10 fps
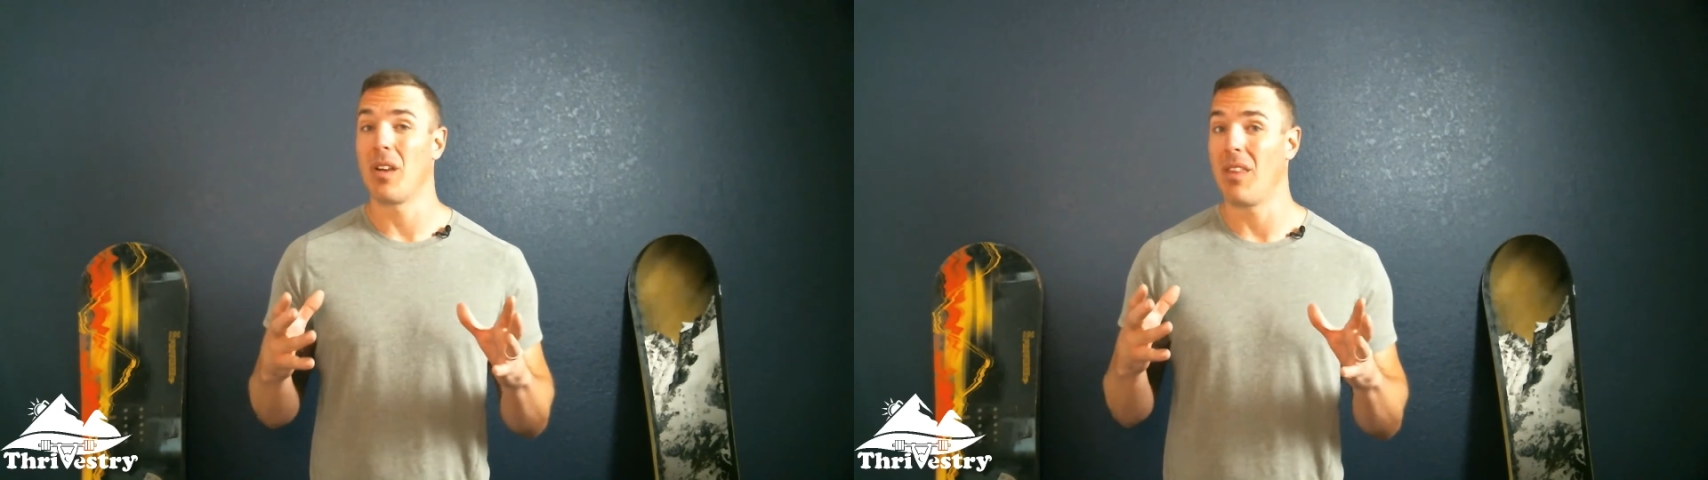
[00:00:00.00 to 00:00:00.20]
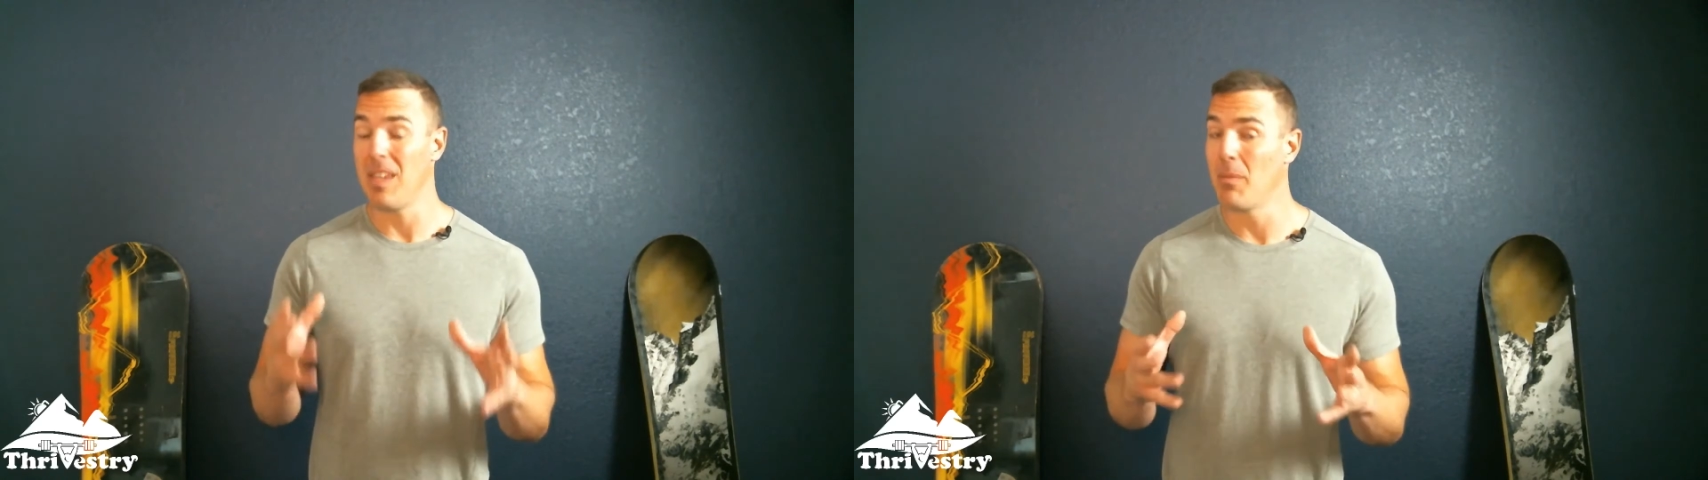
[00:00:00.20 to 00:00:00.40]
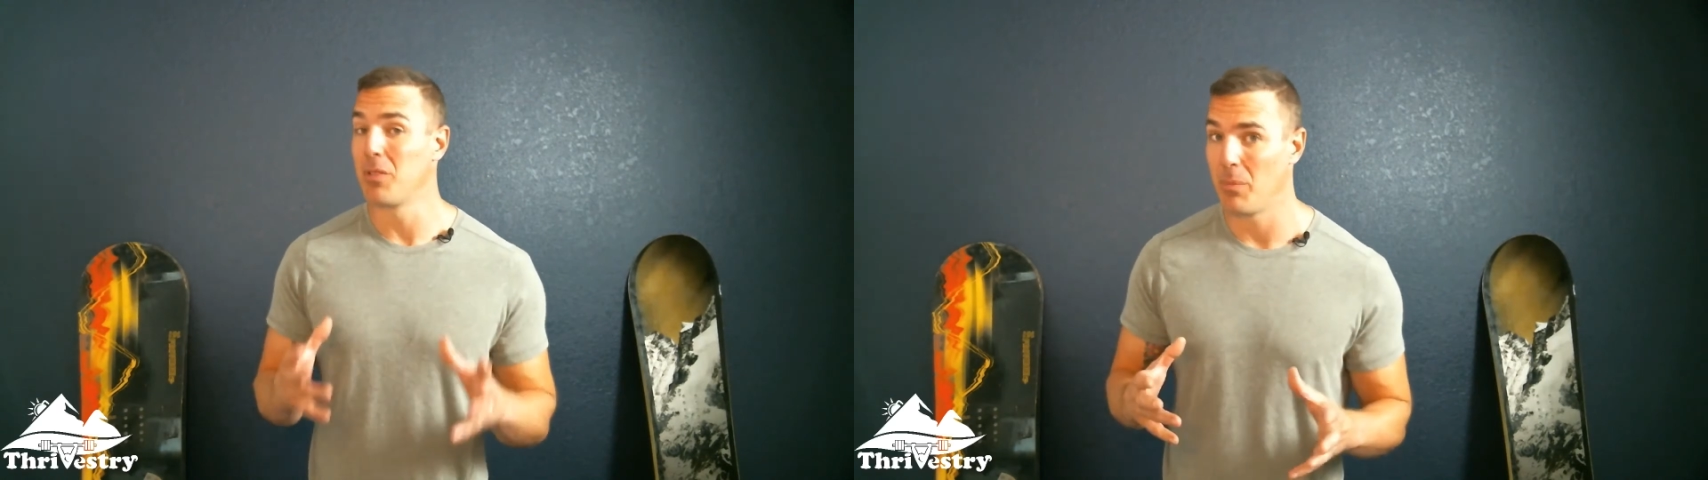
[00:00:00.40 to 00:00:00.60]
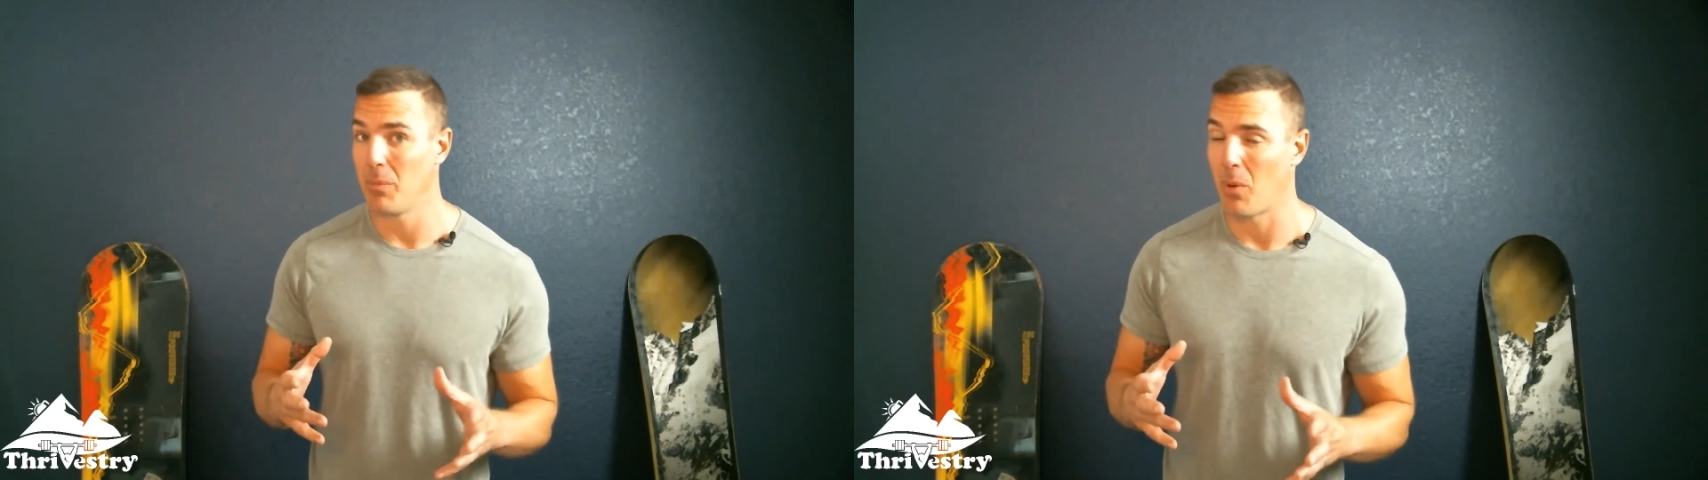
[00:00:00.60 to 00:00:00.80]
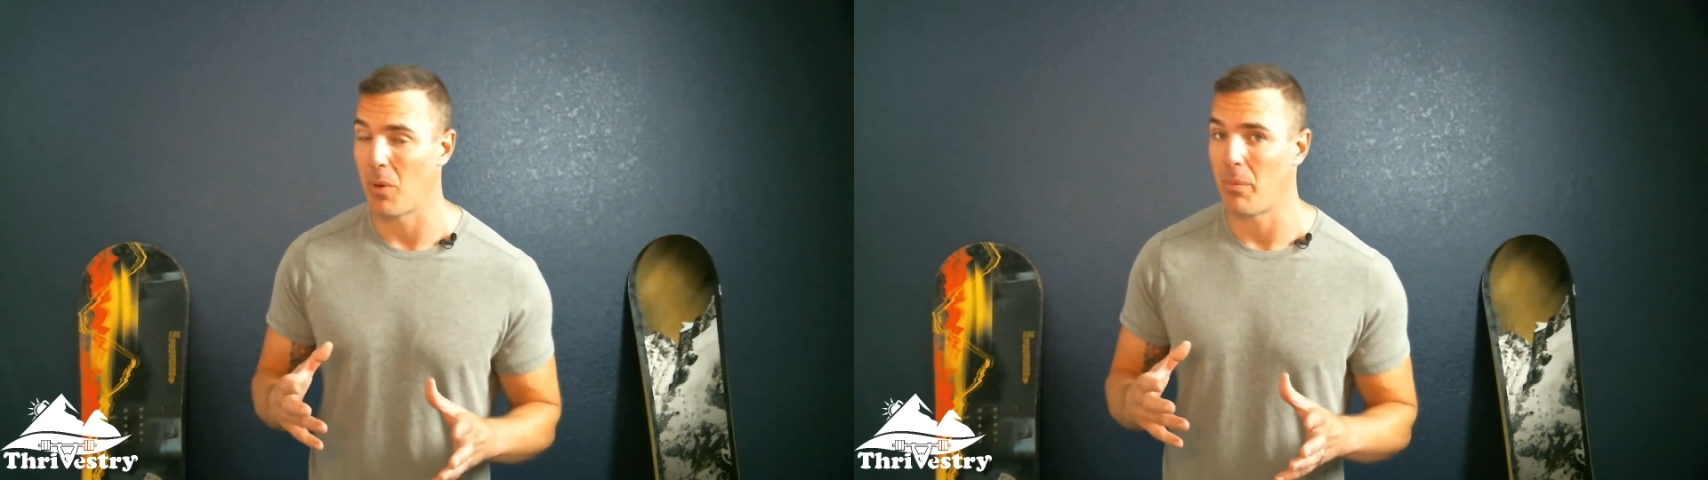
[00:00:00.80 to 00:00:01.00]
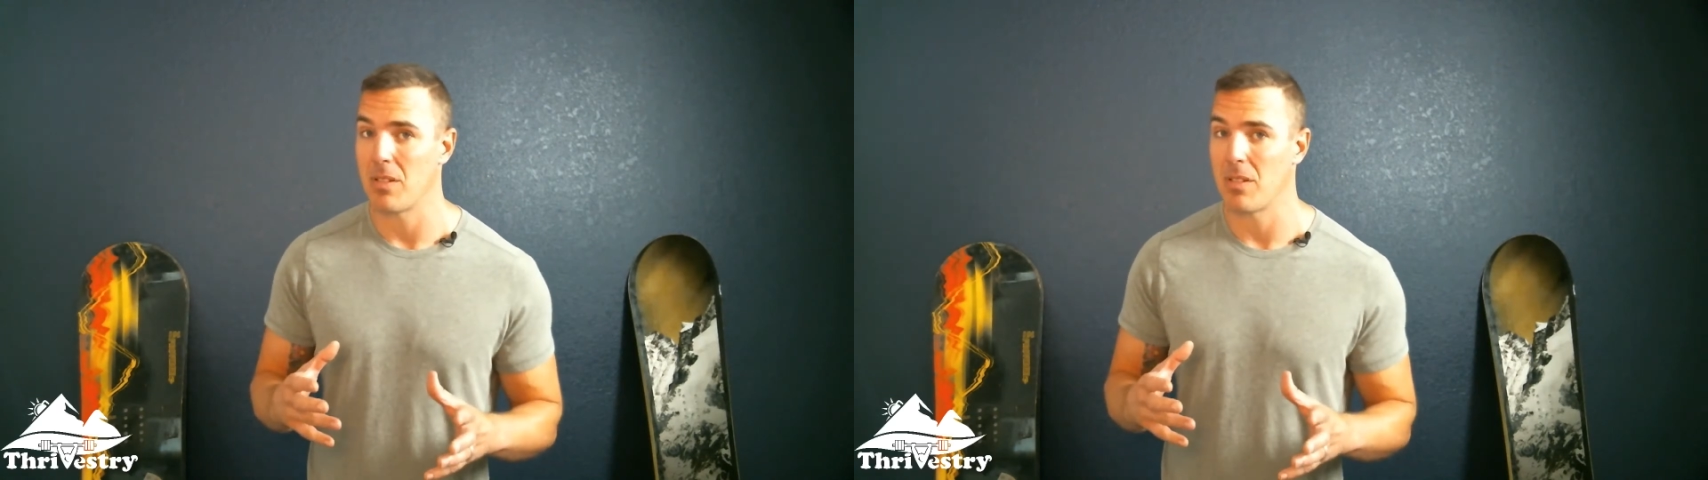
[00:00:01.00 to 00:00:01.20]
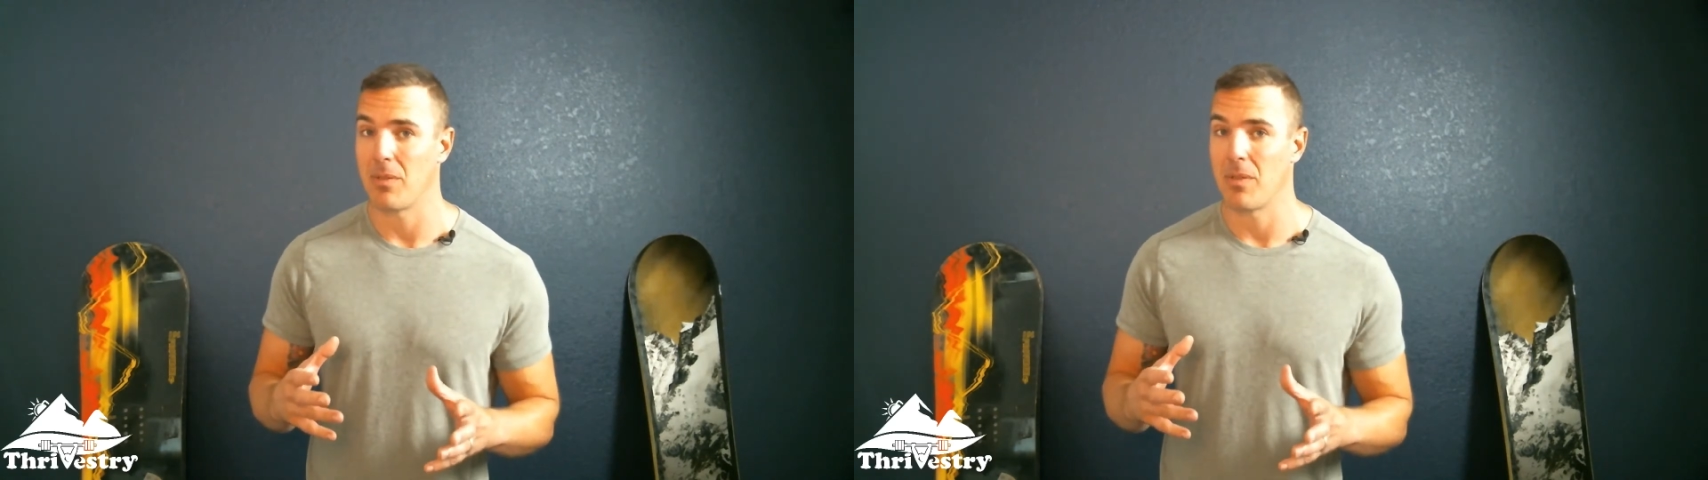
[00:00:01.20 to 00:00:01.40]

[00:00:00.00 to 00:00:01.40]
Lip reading: the most important parts of